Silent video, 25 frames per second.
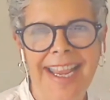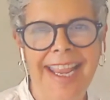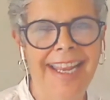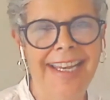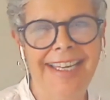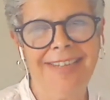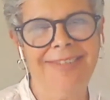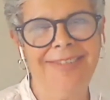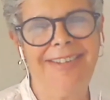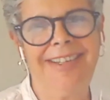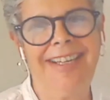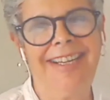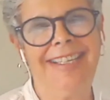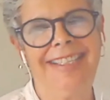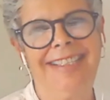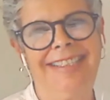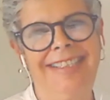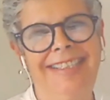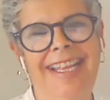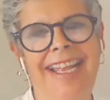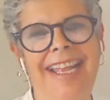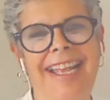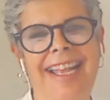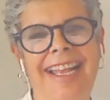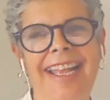Anyways,
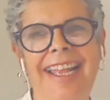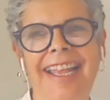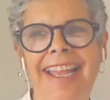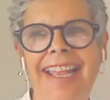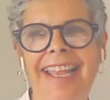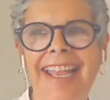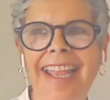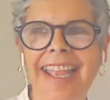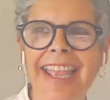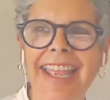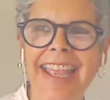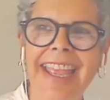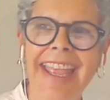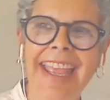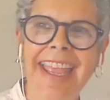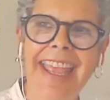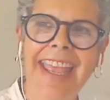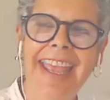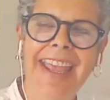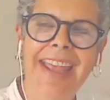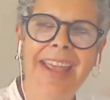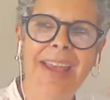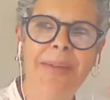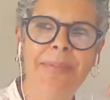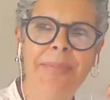yes.
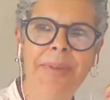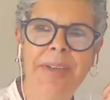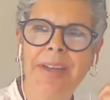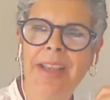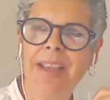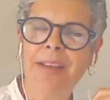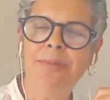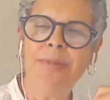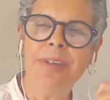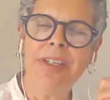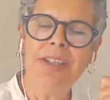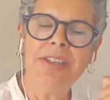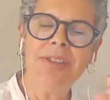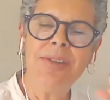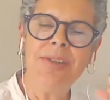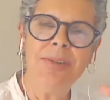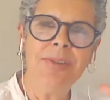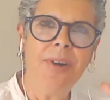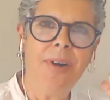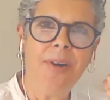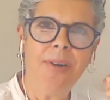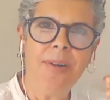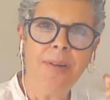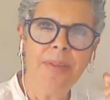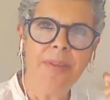But I wish
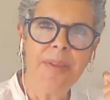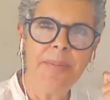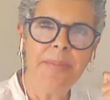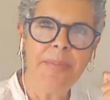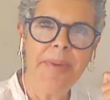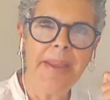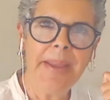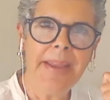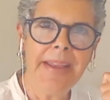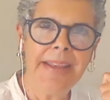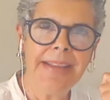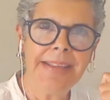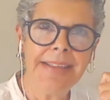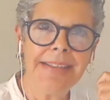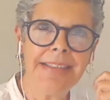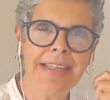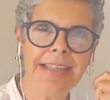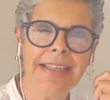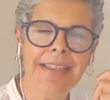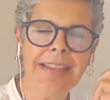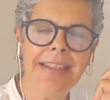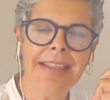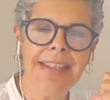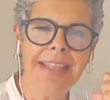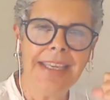you all the best,
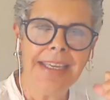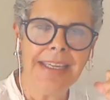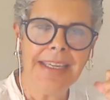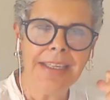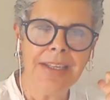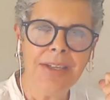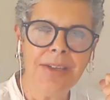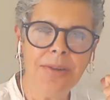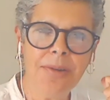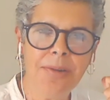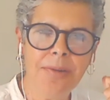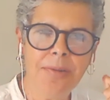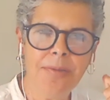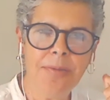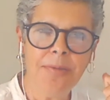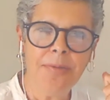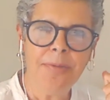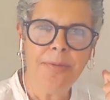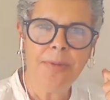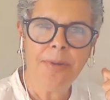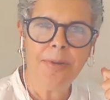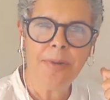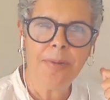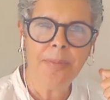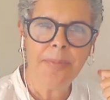and thank you
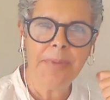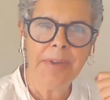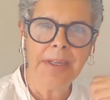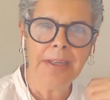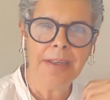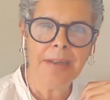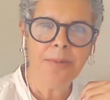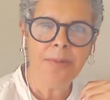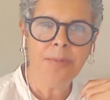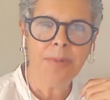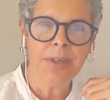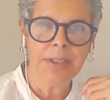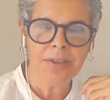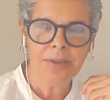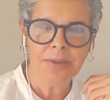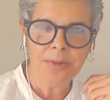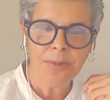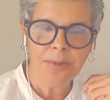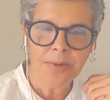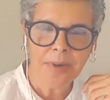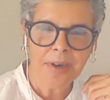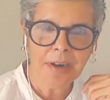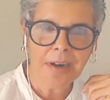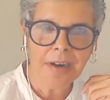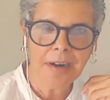for being what
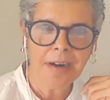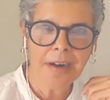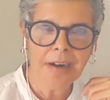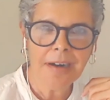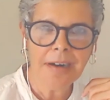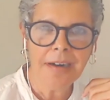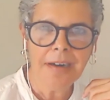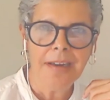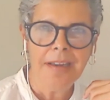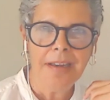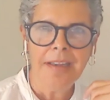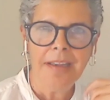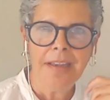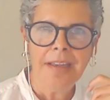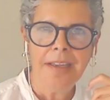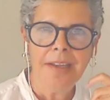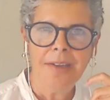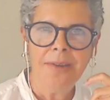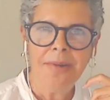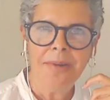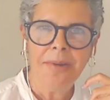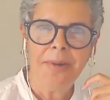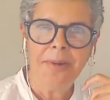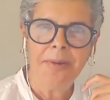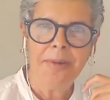you are,
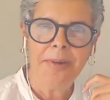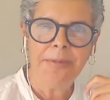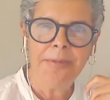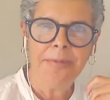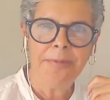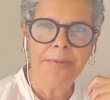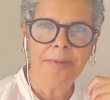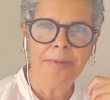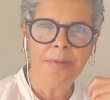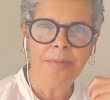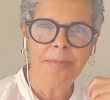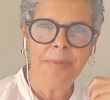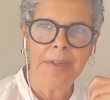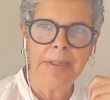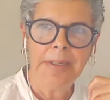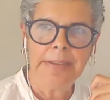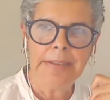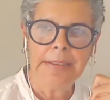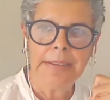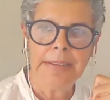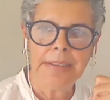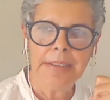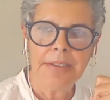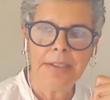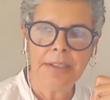and for
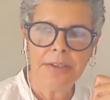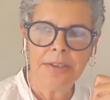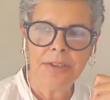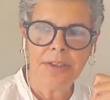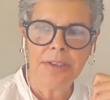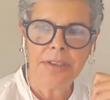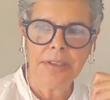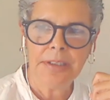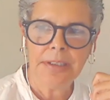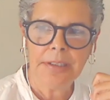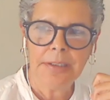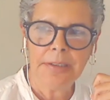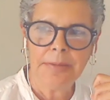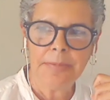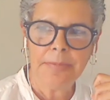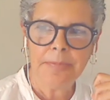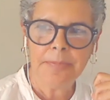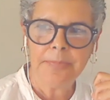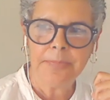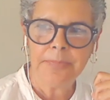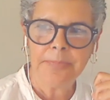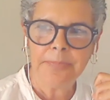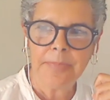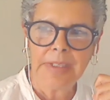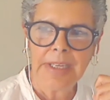being such a
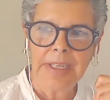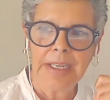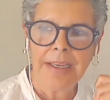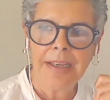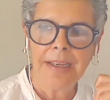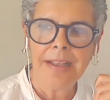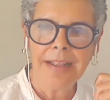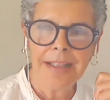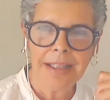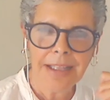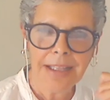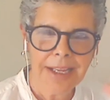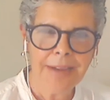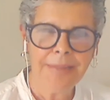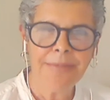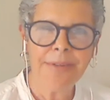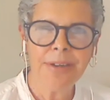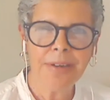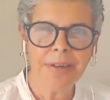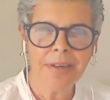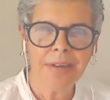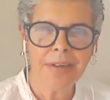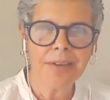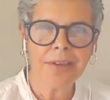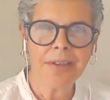
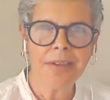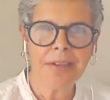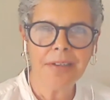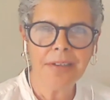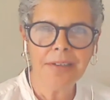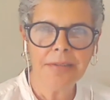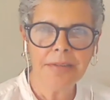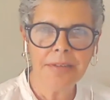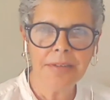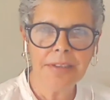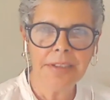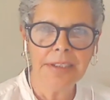clever girl.